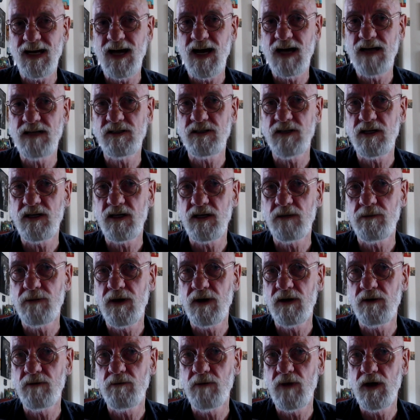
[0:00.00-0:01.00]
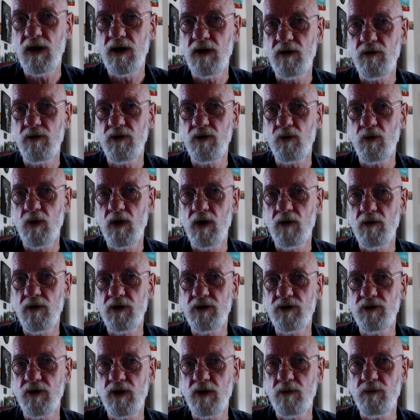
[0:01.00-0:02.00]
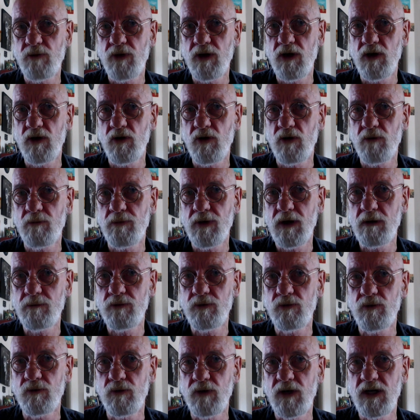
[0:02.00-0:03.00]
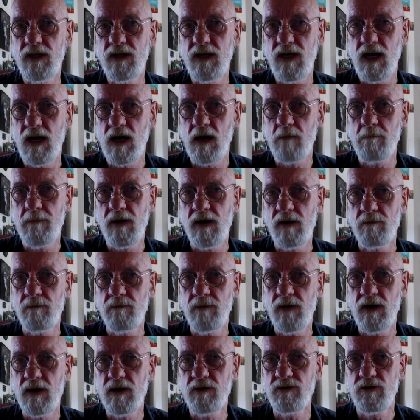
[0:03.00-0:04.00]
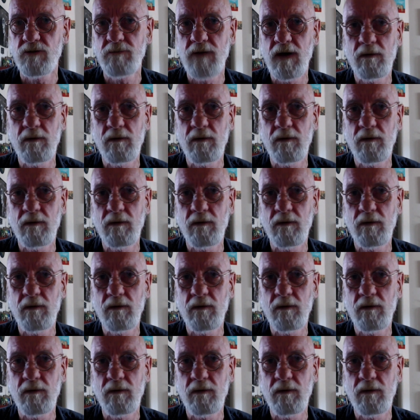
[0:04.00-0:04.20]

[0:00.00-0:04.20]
against the independent media as well. They're trying to bring a lot of people in the independent media to